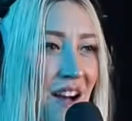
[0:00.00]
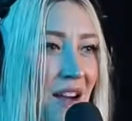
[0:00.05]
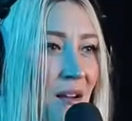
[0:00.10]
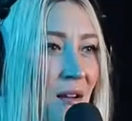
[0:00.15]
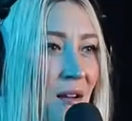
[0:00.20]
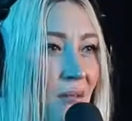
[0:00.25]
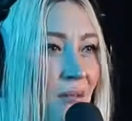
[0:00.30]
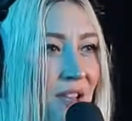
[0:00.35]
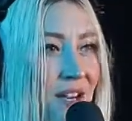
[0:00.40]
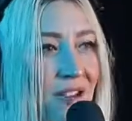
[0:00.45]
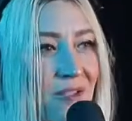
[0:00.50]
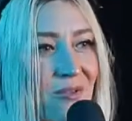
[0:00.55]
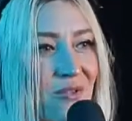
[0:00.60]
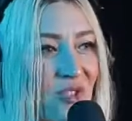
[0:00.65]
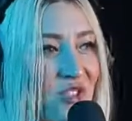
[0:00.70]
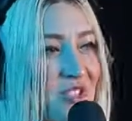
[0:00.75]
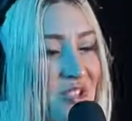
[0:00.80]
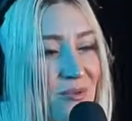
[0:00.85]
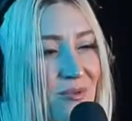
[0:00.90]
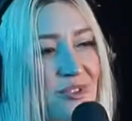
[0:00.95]
And it
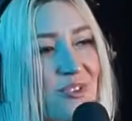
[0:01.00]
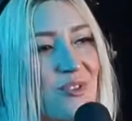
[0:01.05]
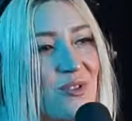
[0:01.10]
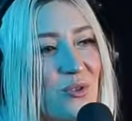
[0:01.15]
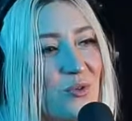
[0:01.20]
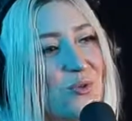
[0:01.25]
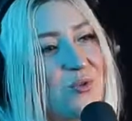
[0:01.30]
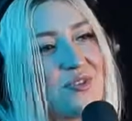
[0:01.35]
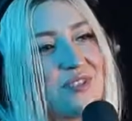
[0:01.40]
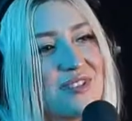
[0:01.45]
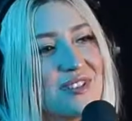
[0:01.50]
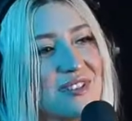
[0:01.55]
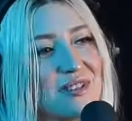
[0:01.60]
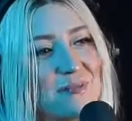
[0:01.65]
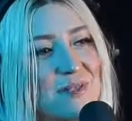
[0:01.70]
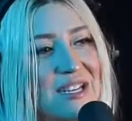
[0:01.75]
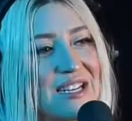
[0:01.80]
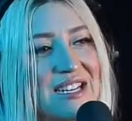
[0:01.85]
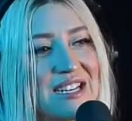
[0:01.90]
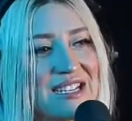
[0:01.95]
was just one of the coolest
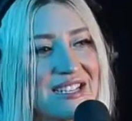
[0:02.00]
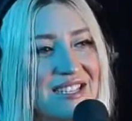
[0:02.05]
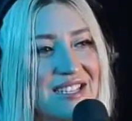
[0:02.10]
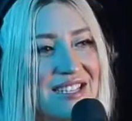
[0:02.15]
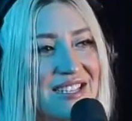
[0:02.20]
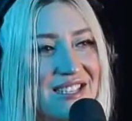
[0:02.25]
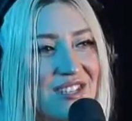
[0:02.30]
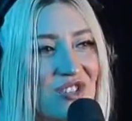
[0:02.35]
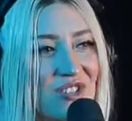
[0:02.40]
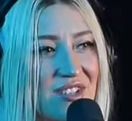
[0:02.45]
experiences,